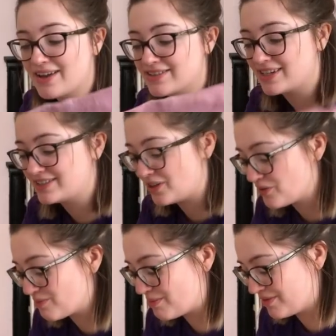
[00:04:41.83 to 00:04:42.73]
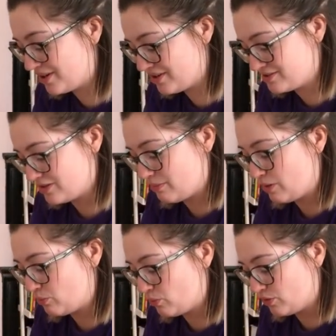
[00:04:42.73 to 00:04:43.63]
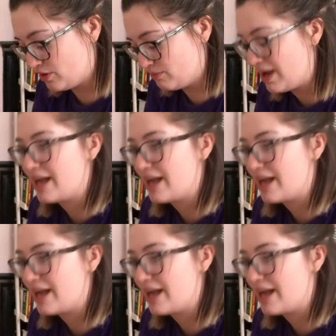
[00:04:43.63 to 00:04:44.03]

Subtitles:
Because I don't remember the last time I wore them.